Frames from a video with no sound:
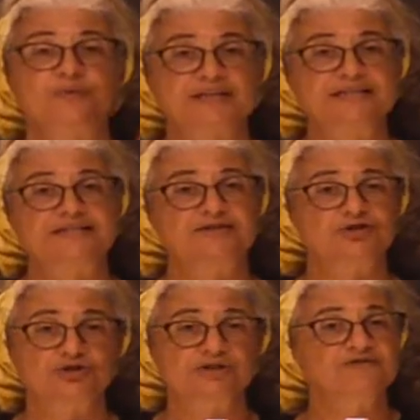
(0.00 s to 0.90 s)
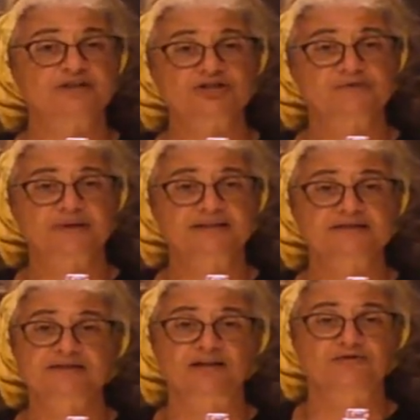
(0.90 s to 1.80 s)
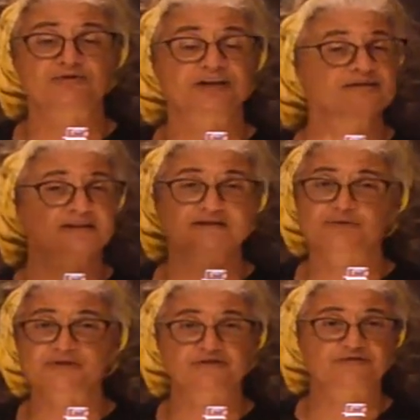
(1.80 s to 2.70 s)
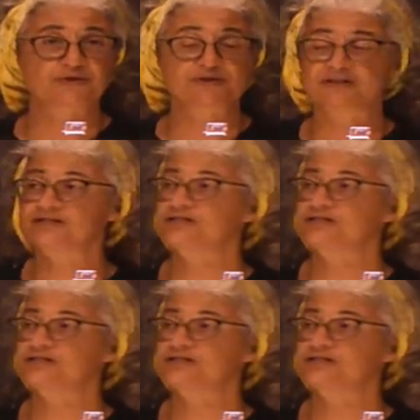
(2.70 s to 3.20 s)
we need to get the trig function by itself, right? That's always the first thing to